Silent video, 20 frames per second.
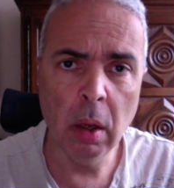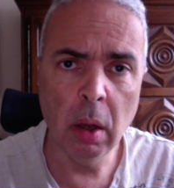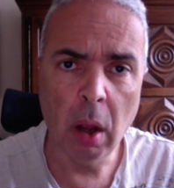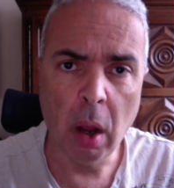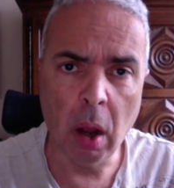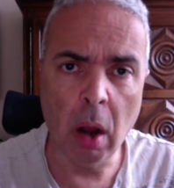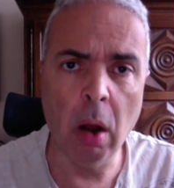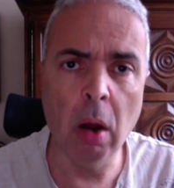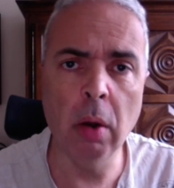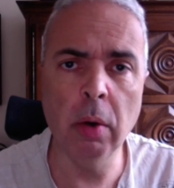
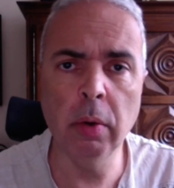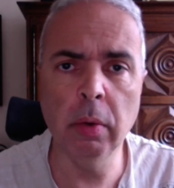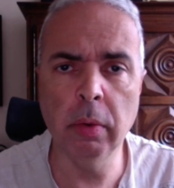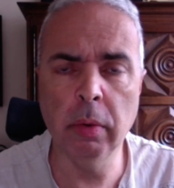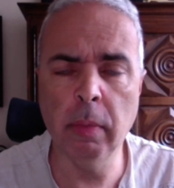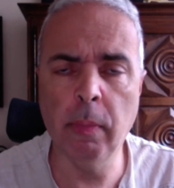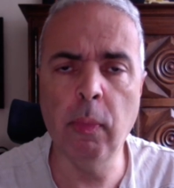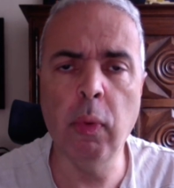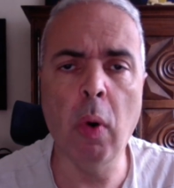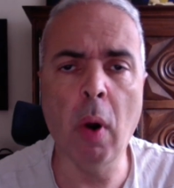on
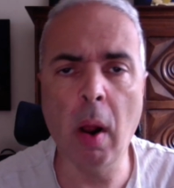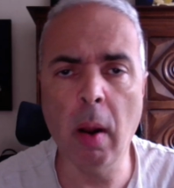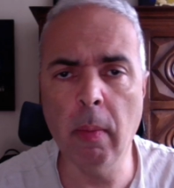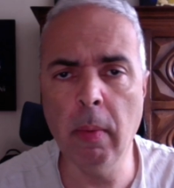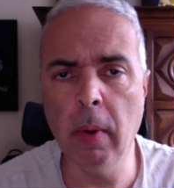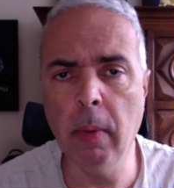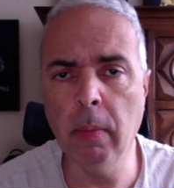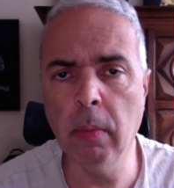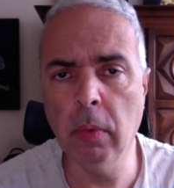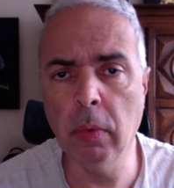the
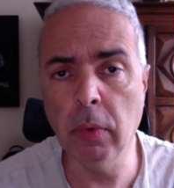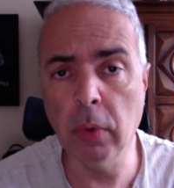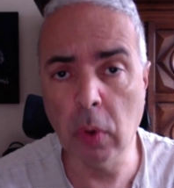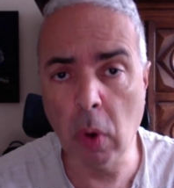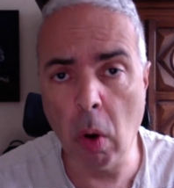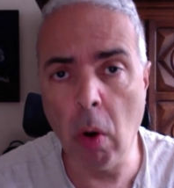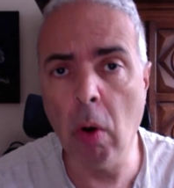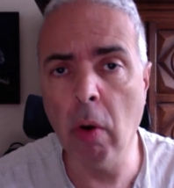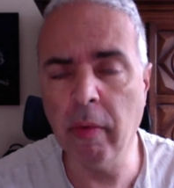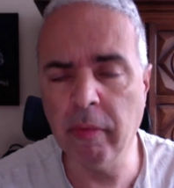problem. The
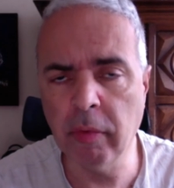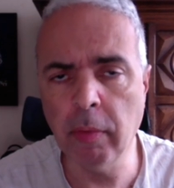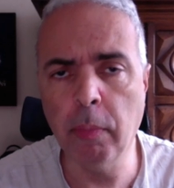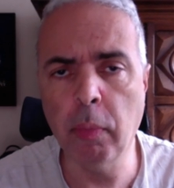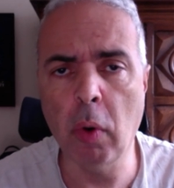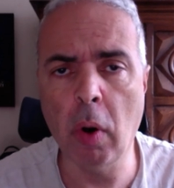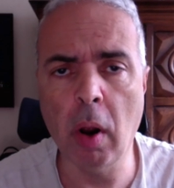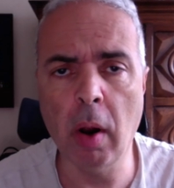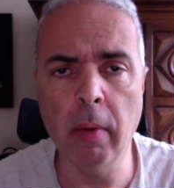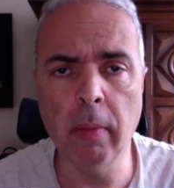core of the
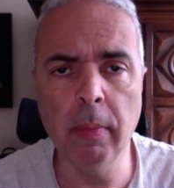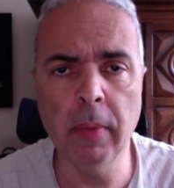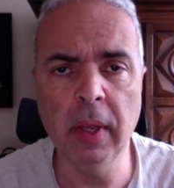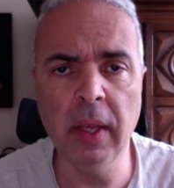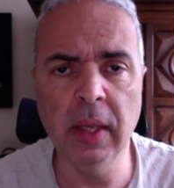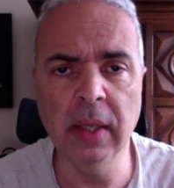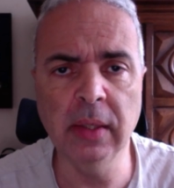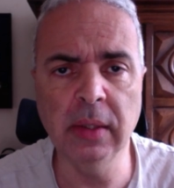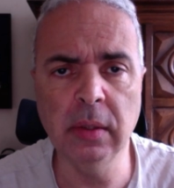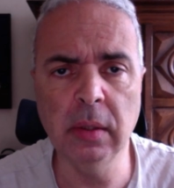problem
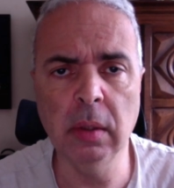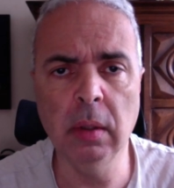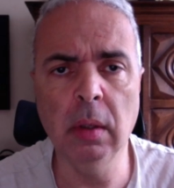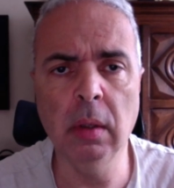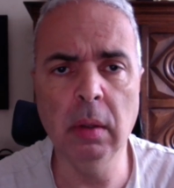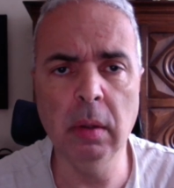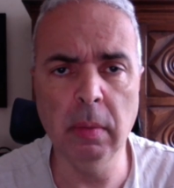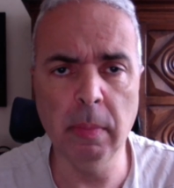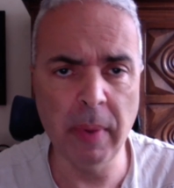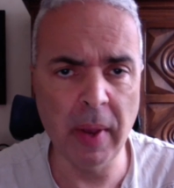is
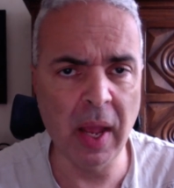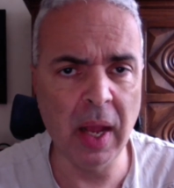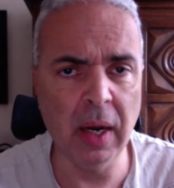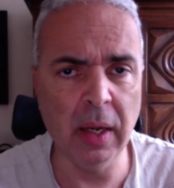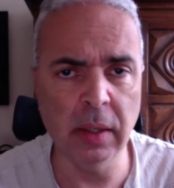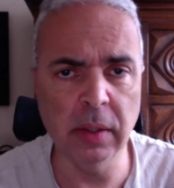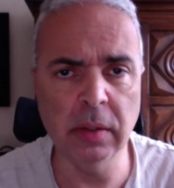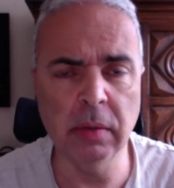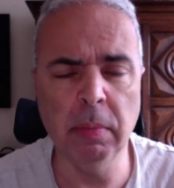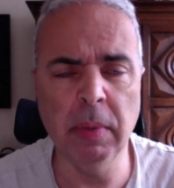the
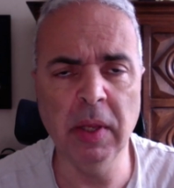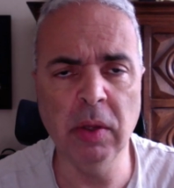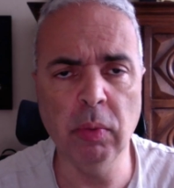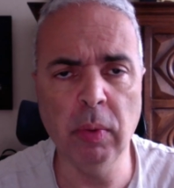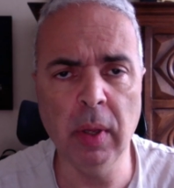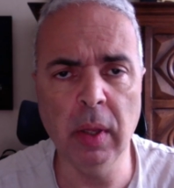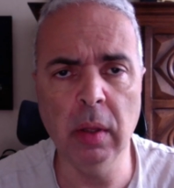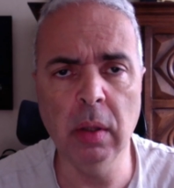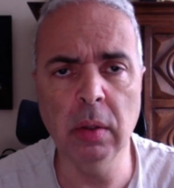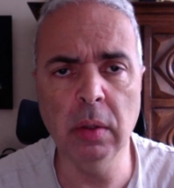balance
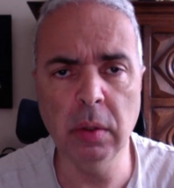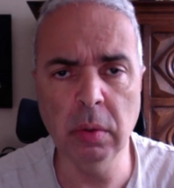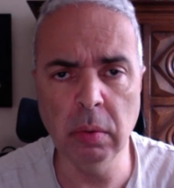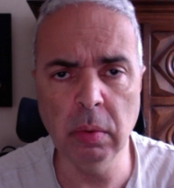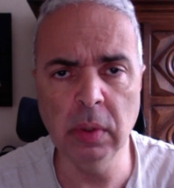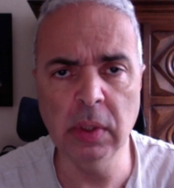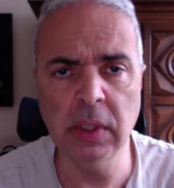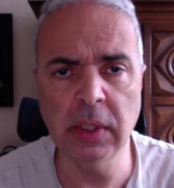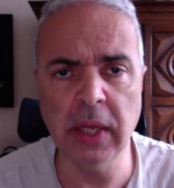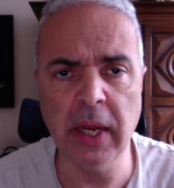between the
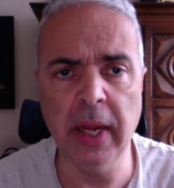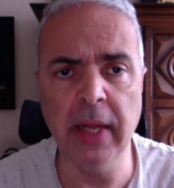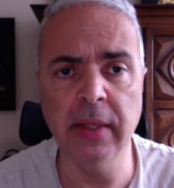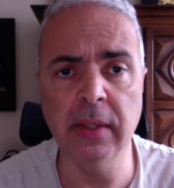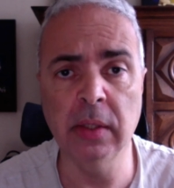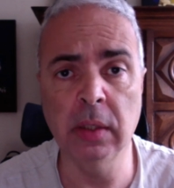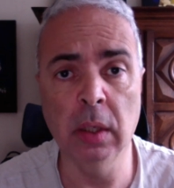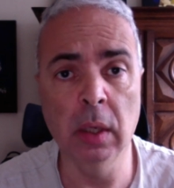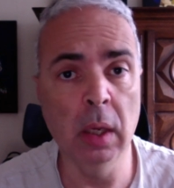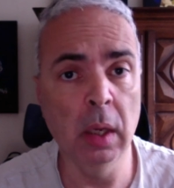two
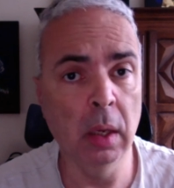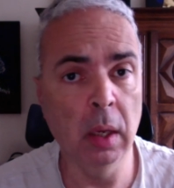states.